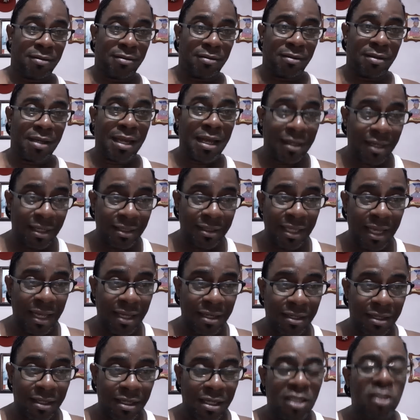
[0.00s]
You
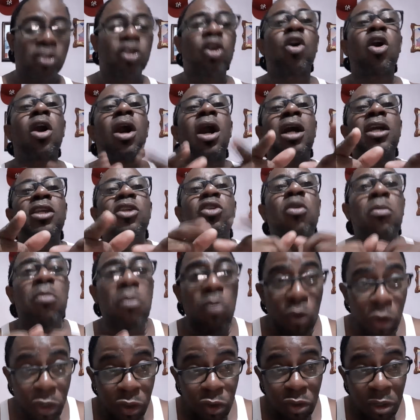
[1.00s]
understand? So you
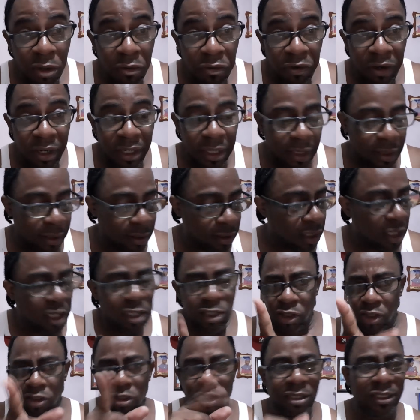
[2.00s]
more do the friending.
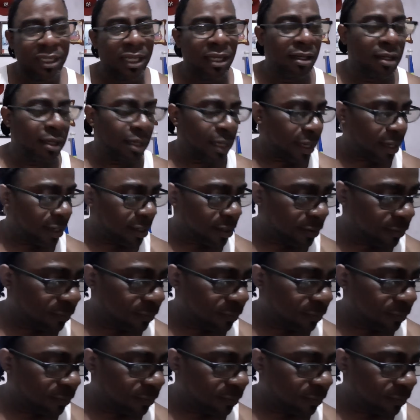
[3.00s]
So not telling a lie.